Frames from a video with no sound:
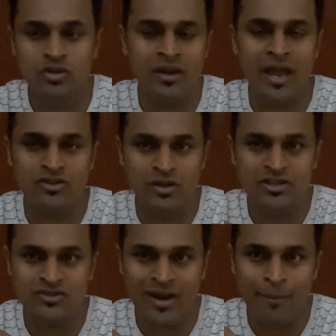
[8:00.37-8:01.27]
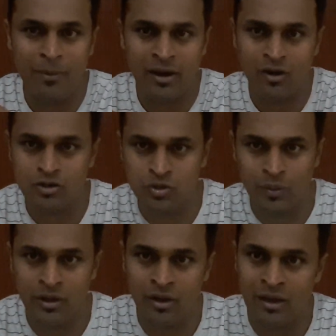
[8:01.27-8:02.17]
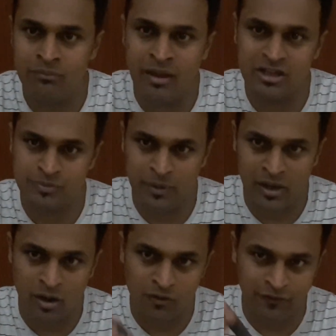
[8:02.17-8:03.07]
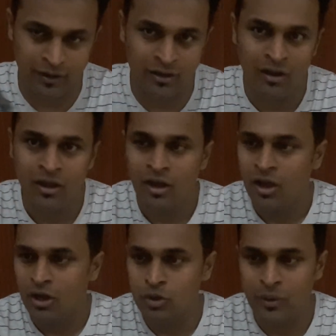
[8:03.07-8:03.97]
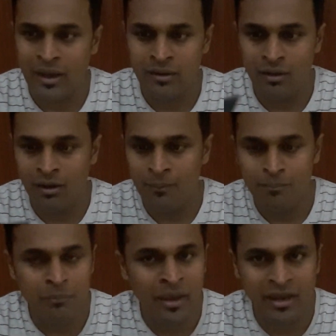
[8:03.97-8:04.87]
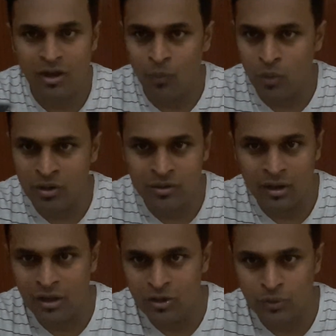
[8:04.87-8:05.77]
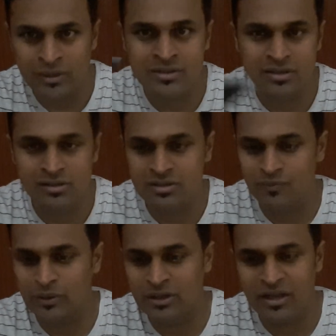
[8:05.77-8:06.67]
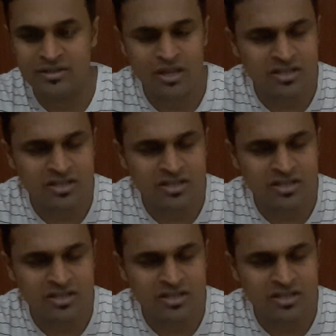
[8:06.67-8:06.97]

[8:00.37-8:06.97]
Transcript: You can actually strap paracords over here and make a spear out of it. You can make your wooden utensils with this.